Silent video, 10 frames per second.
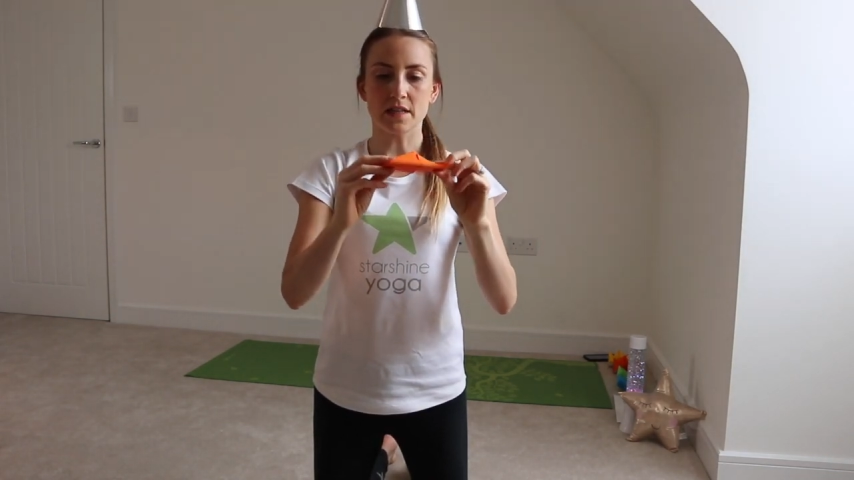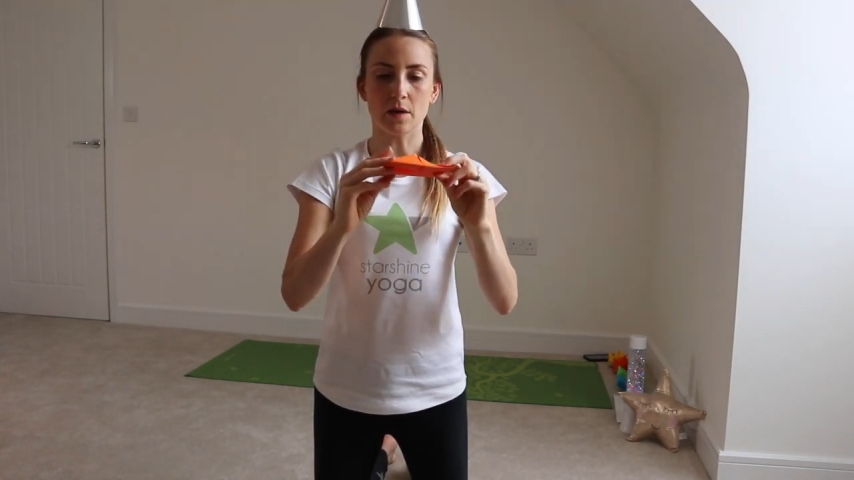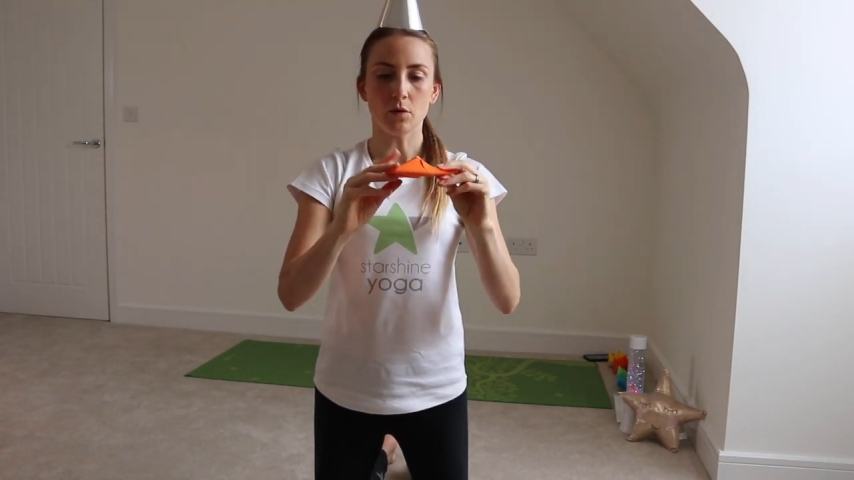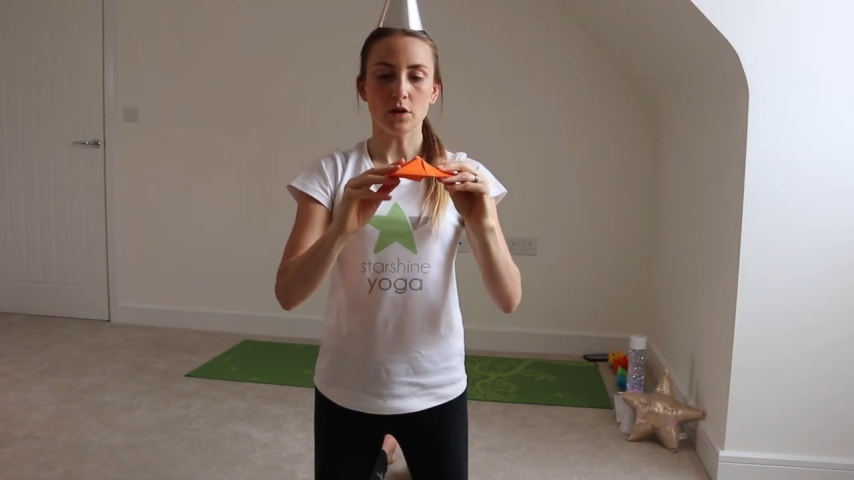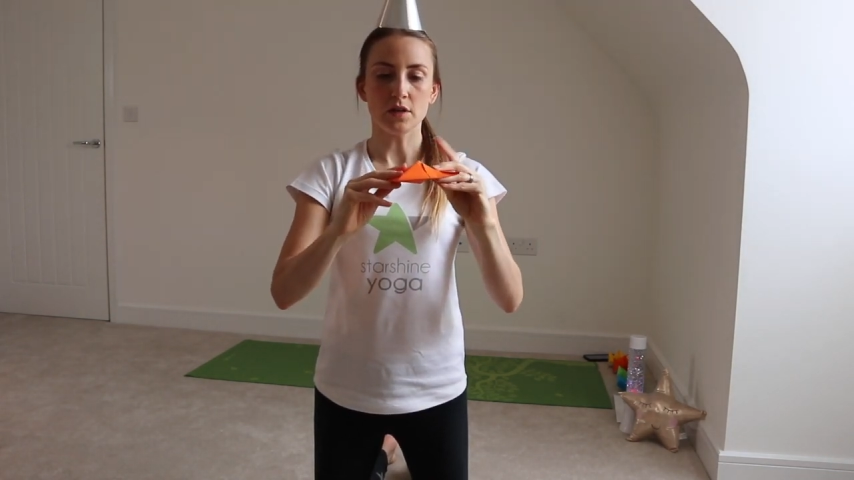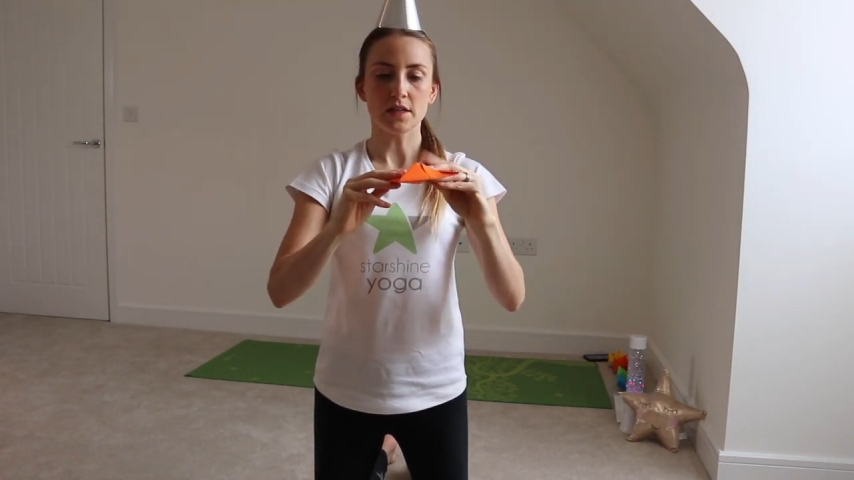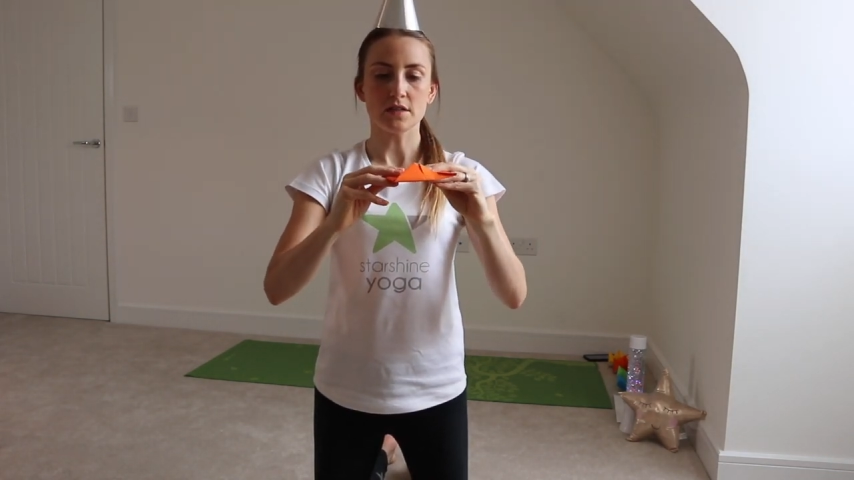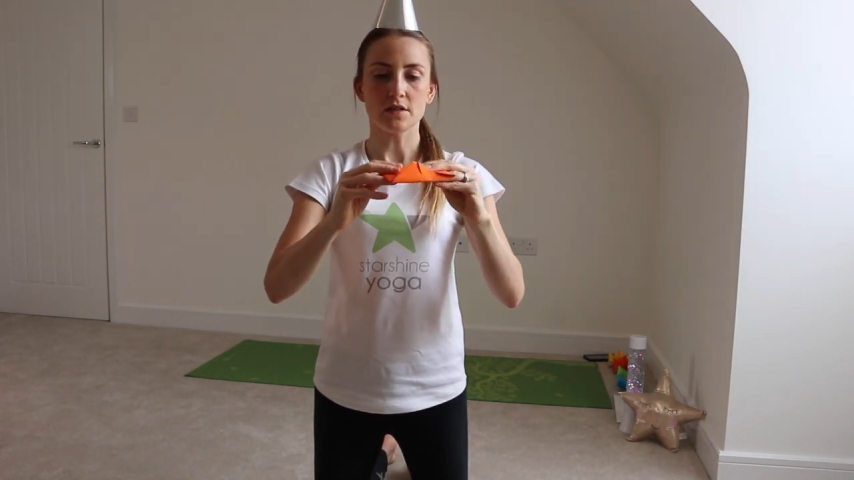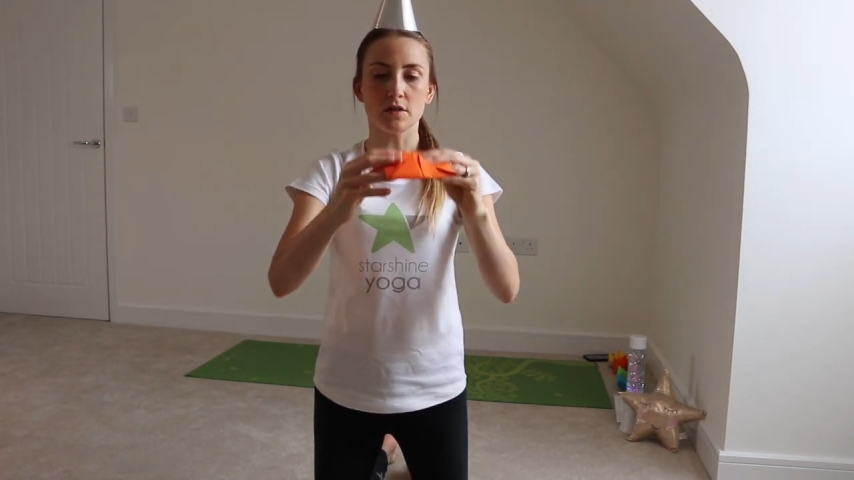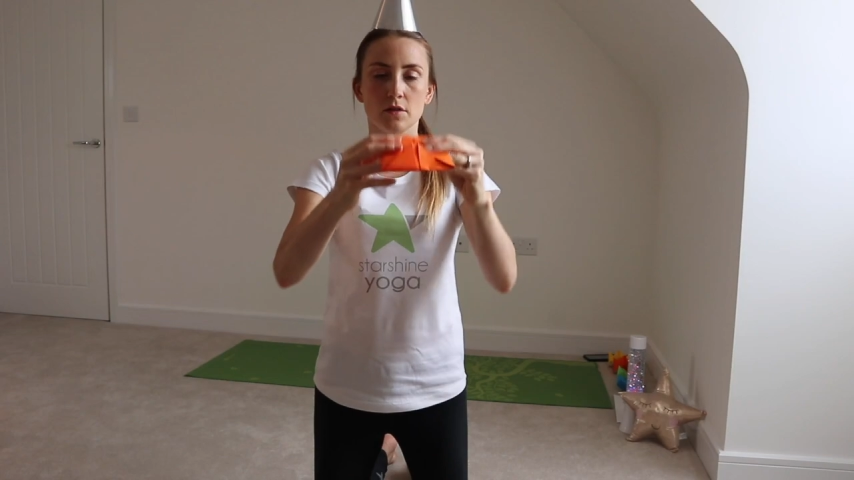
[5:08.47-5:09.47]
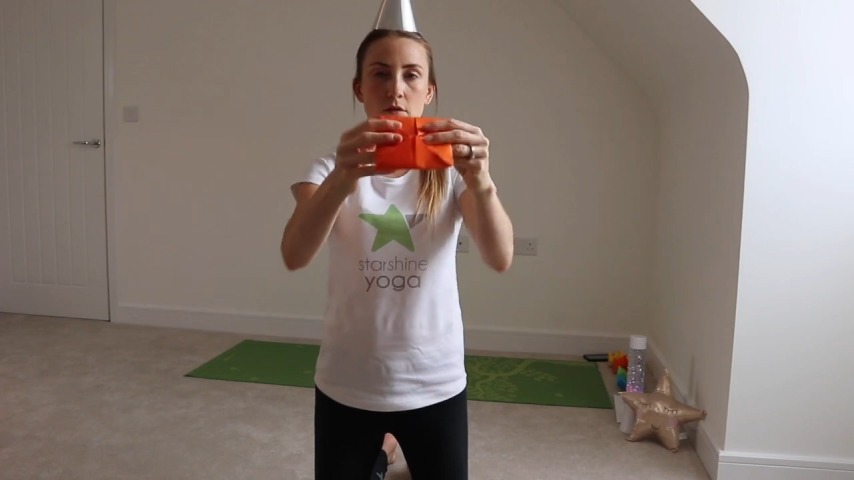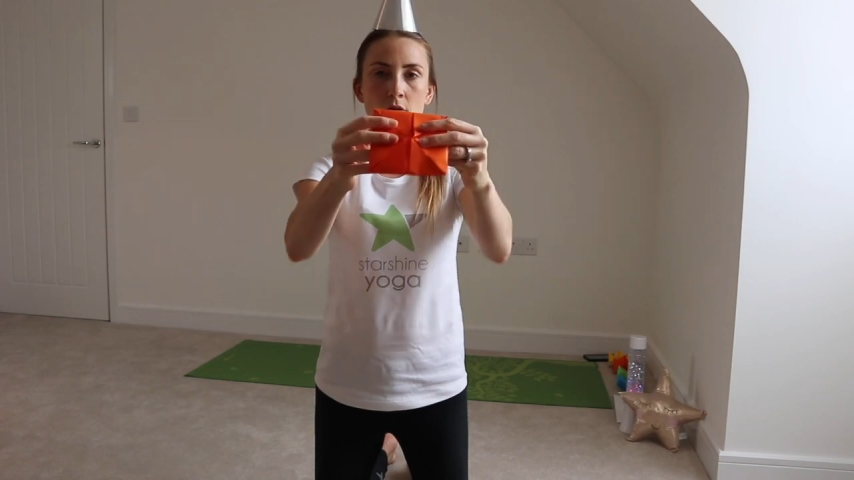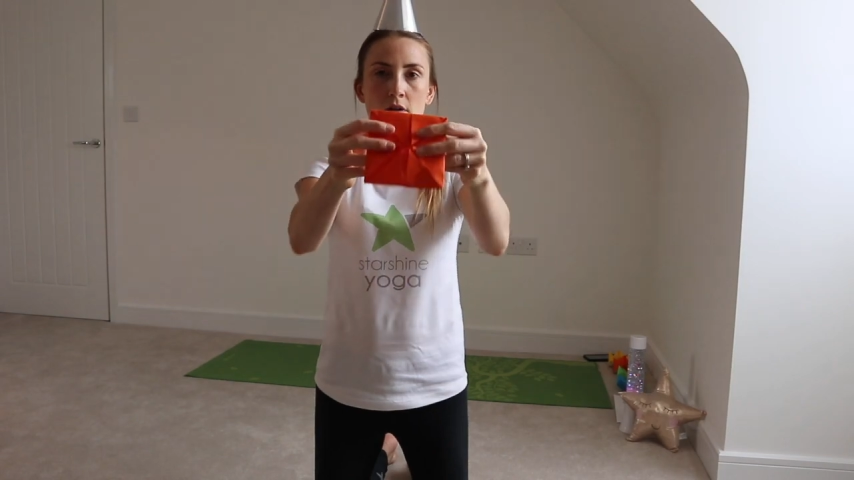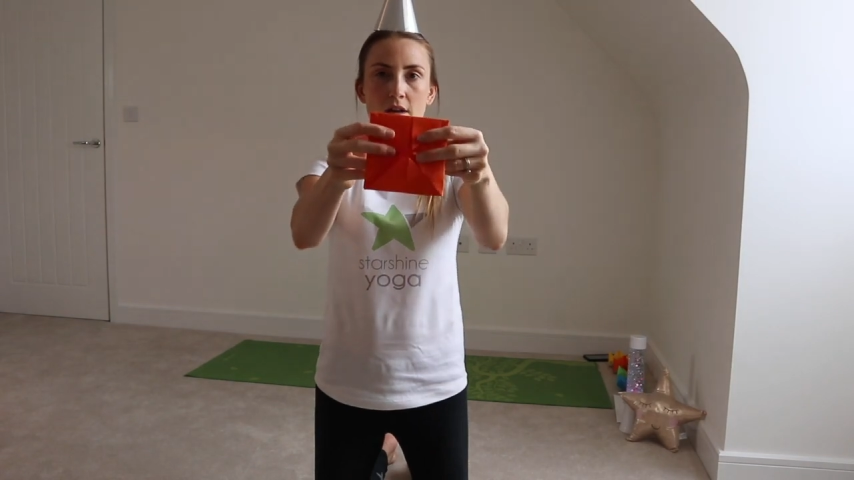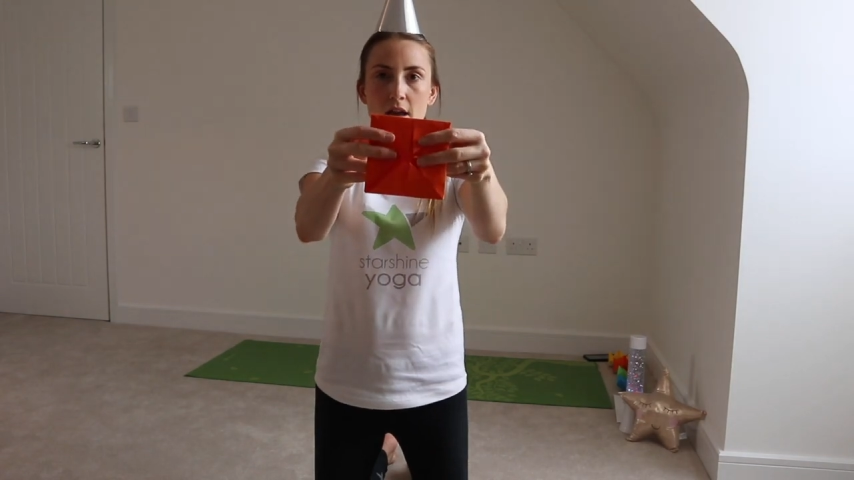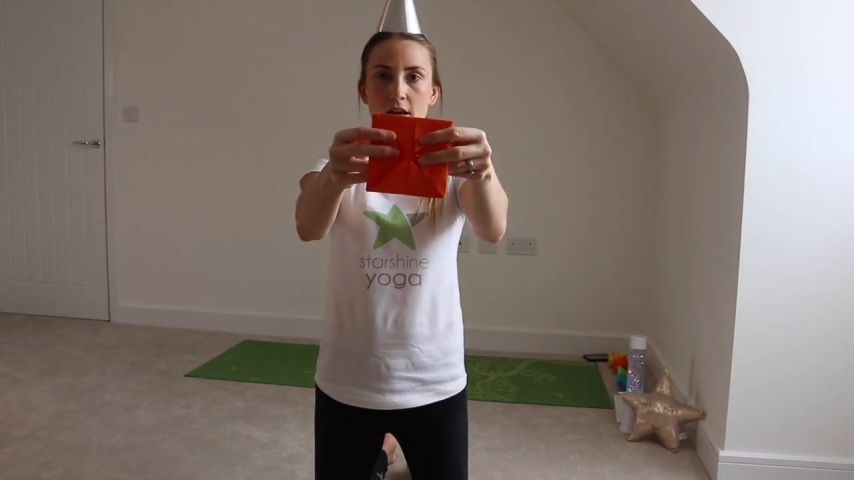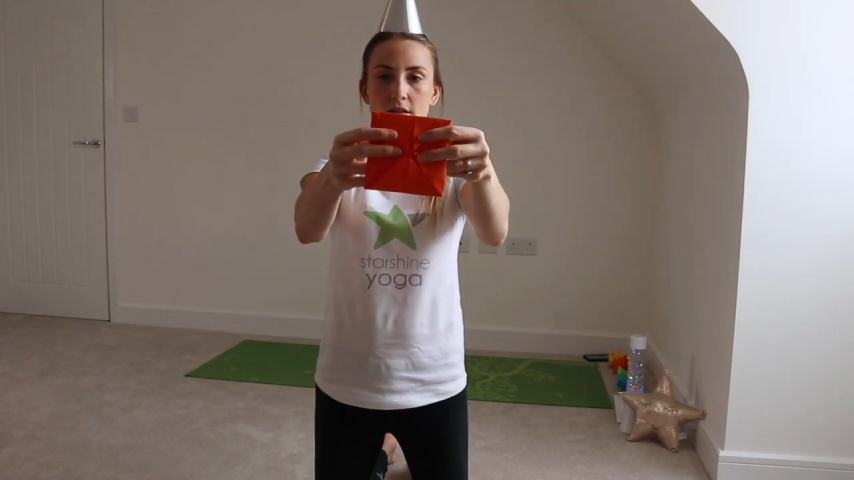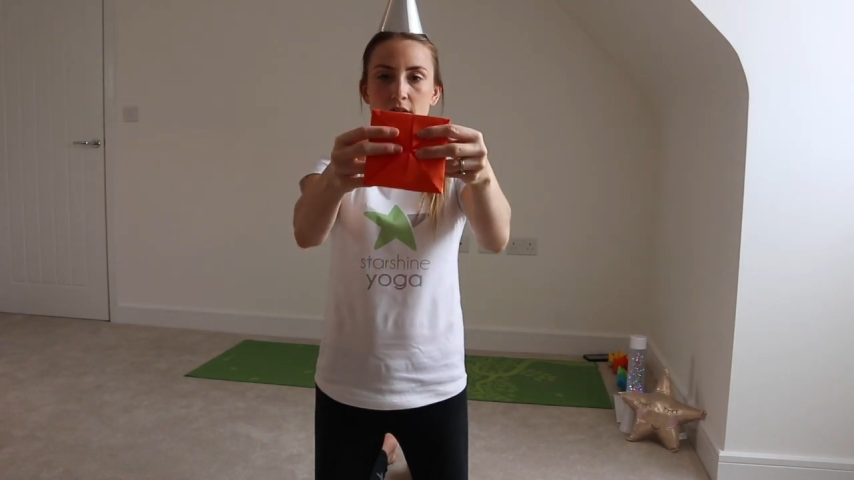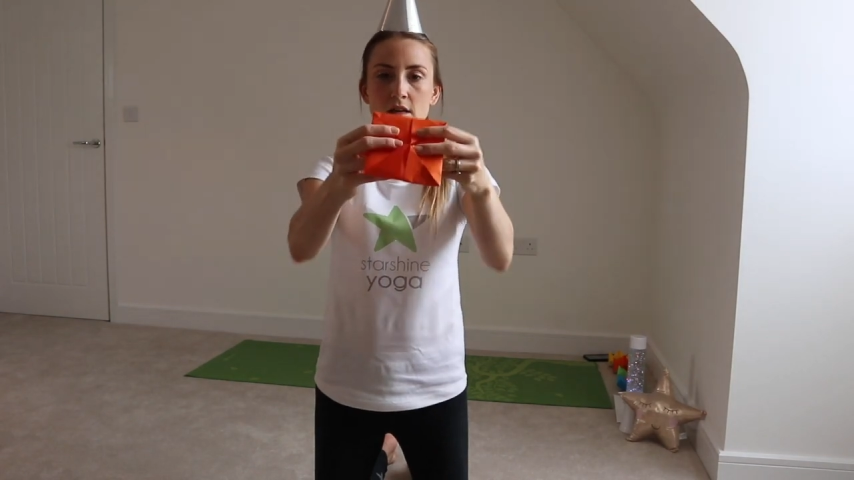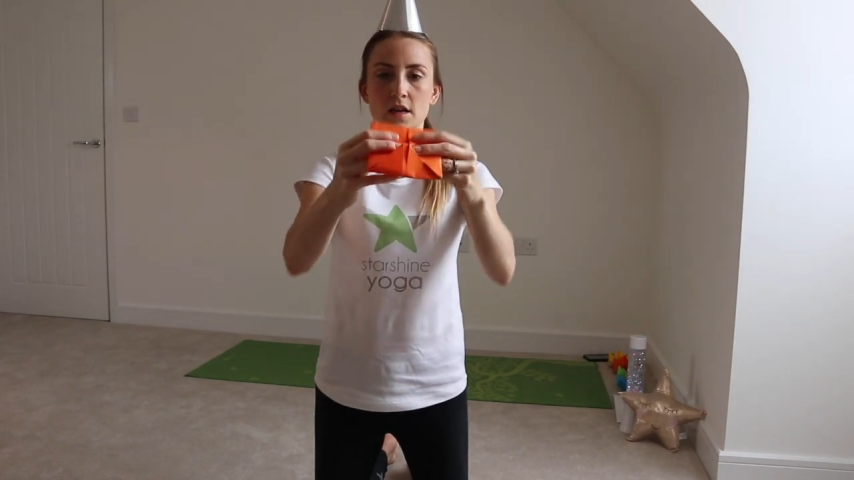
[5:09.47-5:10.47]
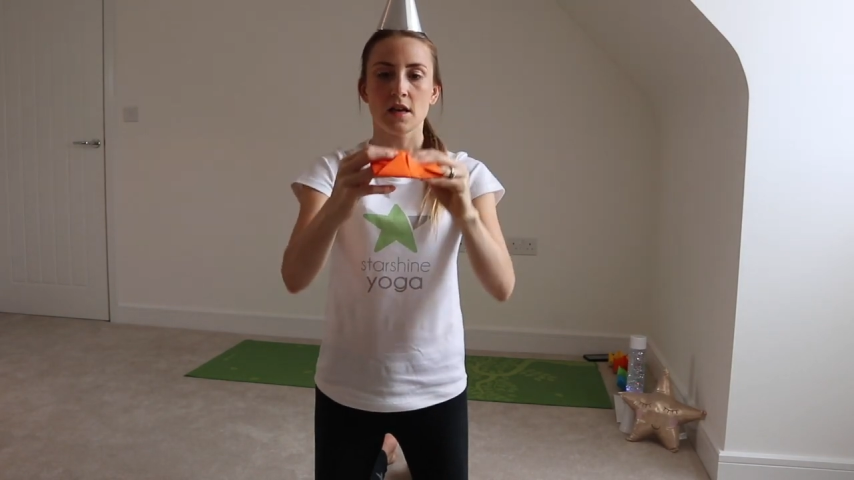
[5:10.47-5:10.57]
Now what you need to do next